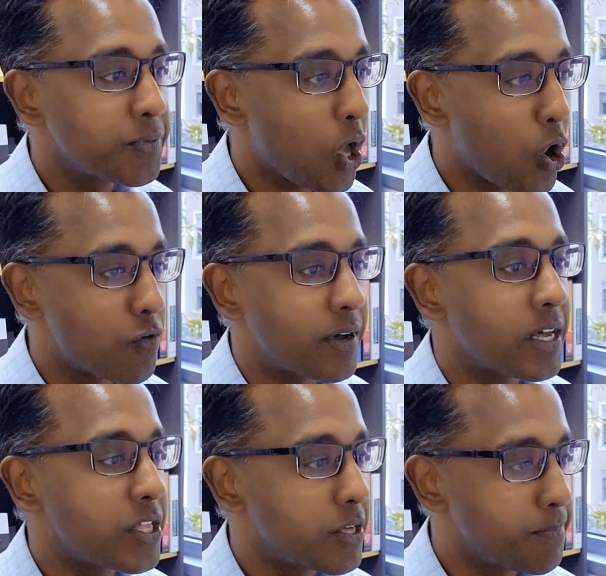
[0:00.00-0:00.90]
over
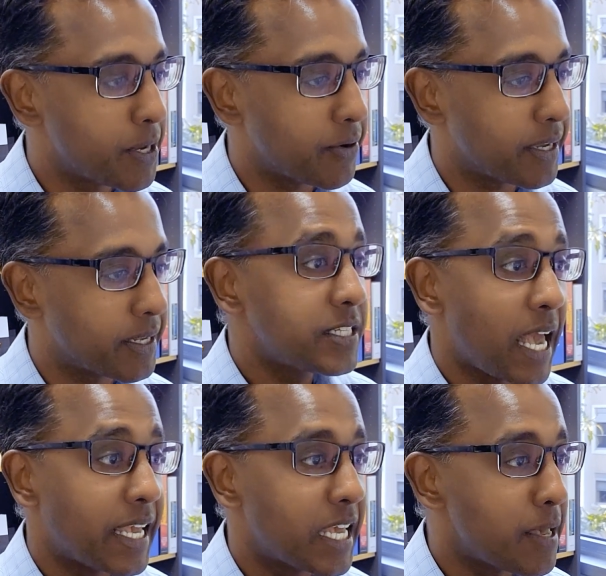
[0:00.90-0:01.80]
the period.
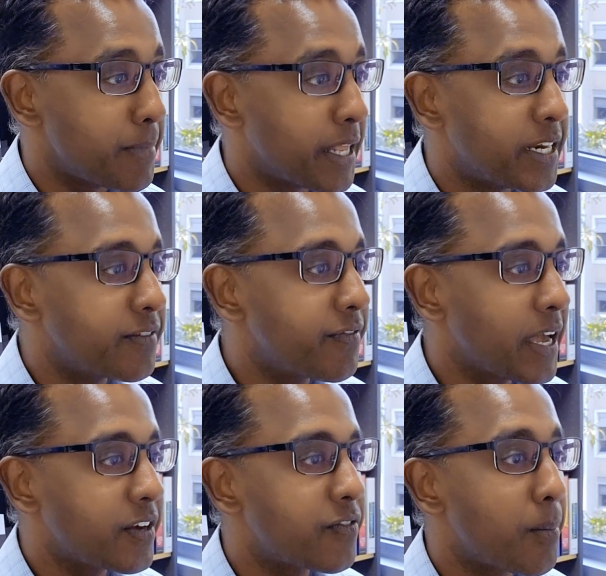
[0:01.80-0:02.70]
Taking immediate
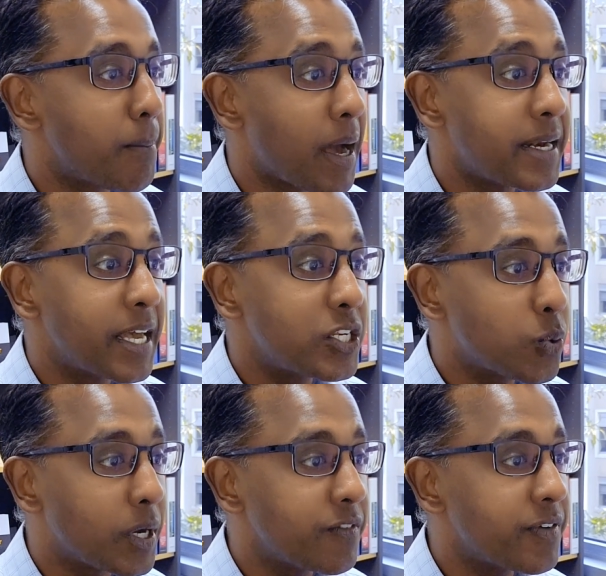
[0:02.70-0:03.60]
effect from Monday,
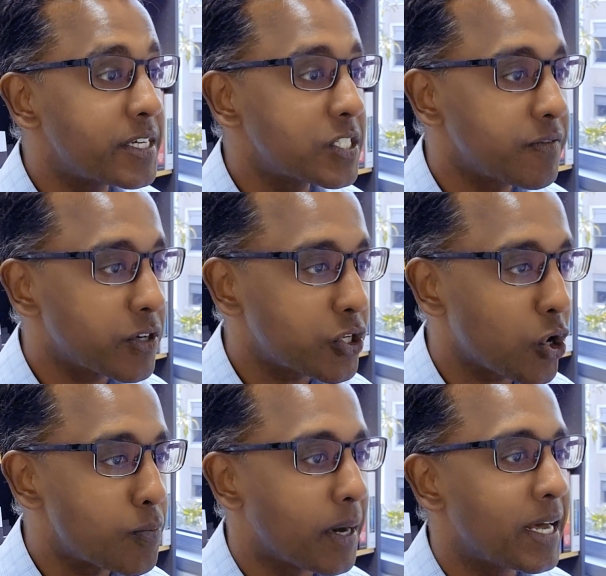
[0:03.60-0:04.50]
21st of
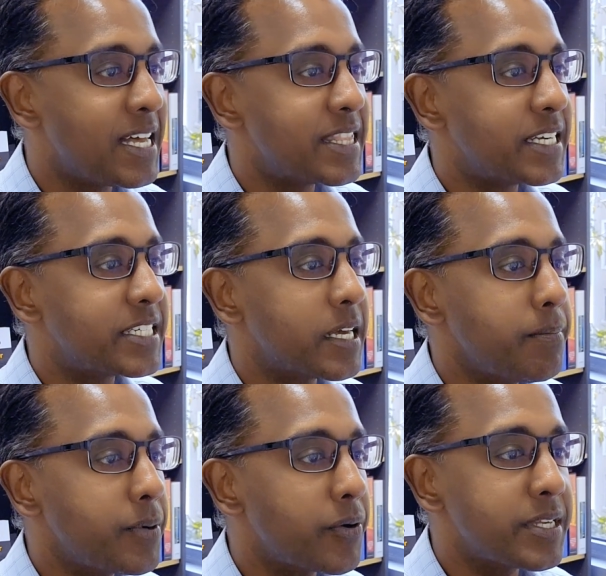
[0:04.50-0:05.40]
October, the
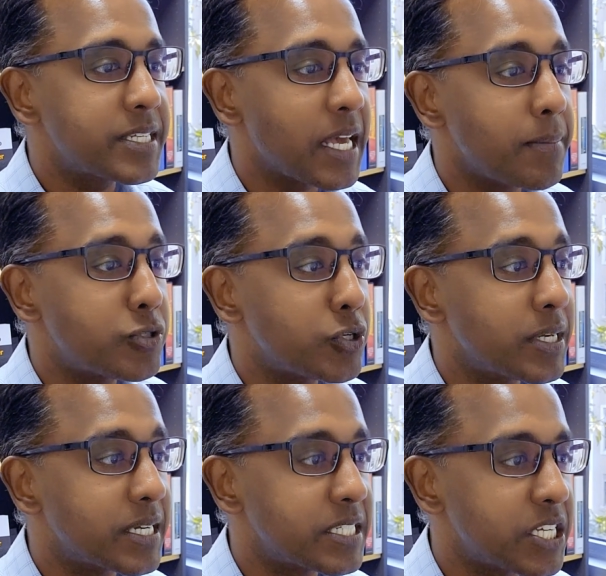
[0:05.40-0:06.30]
temporary stamp duty
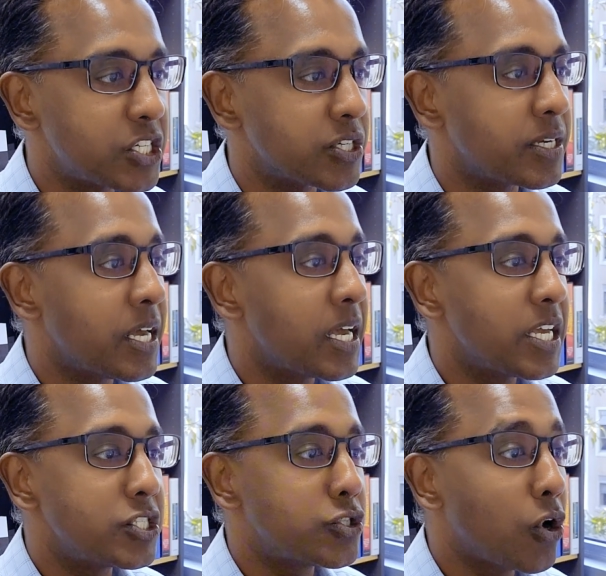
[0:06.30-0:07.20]
concession
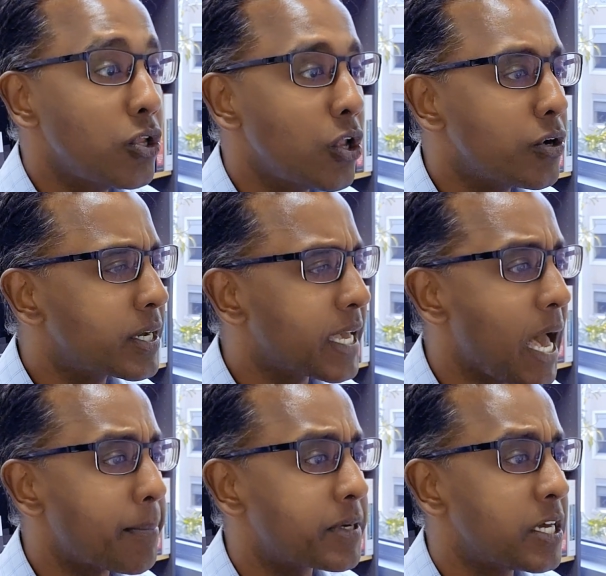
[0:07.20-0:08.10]
is no longer
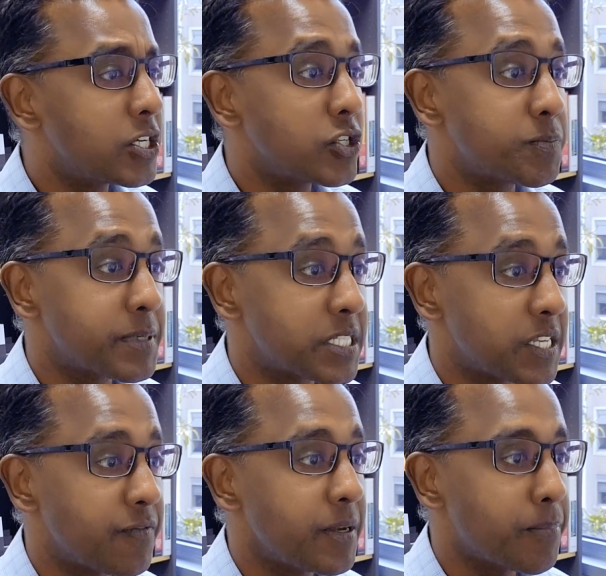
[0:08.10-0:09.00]
capped to
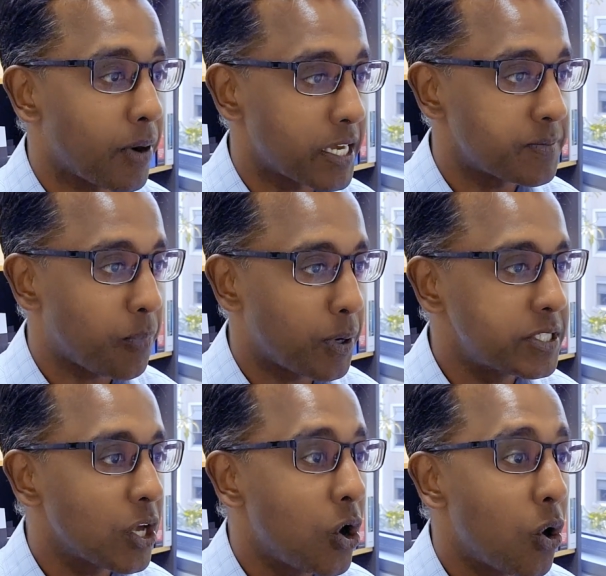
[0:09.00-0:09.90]
specific price
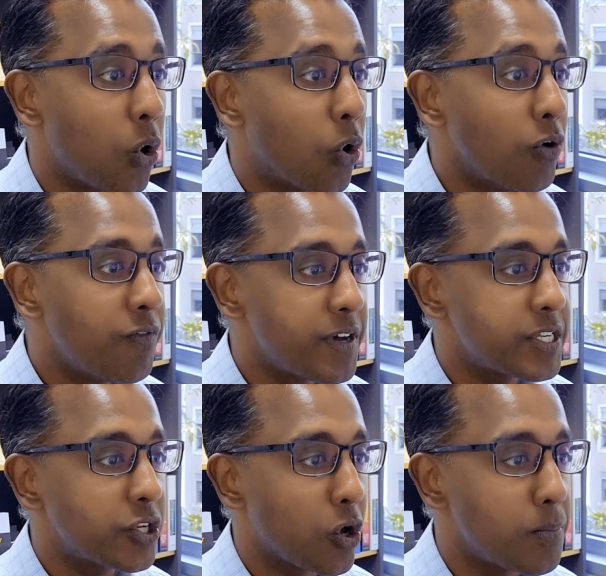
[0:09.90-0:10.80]
points or
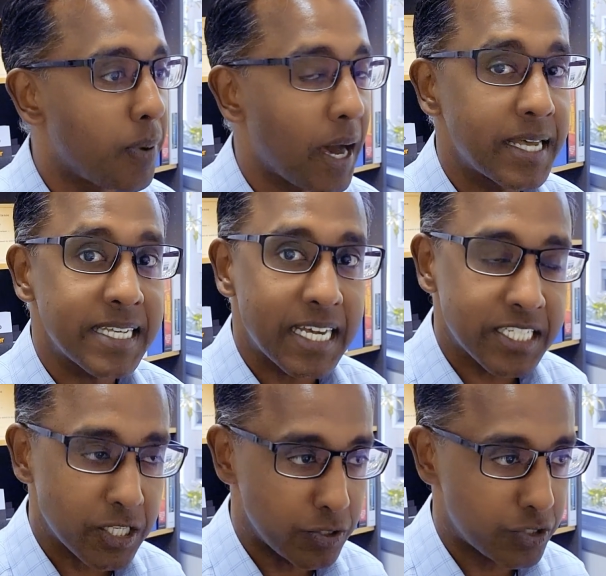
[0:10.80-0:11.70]
first home buyers as
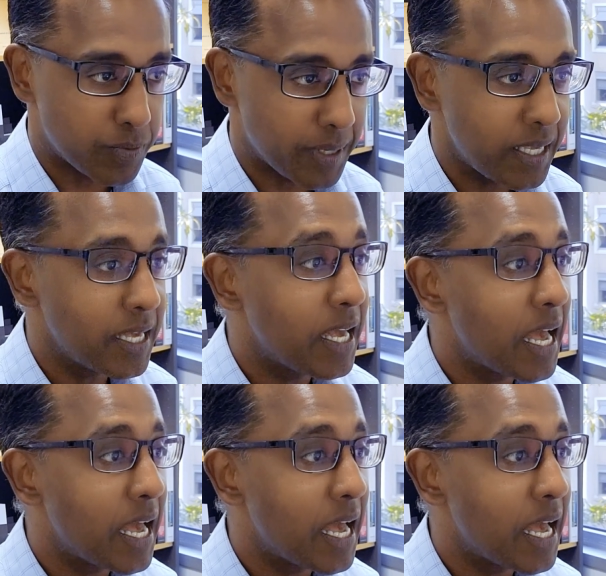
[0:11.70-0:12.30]
it used to be.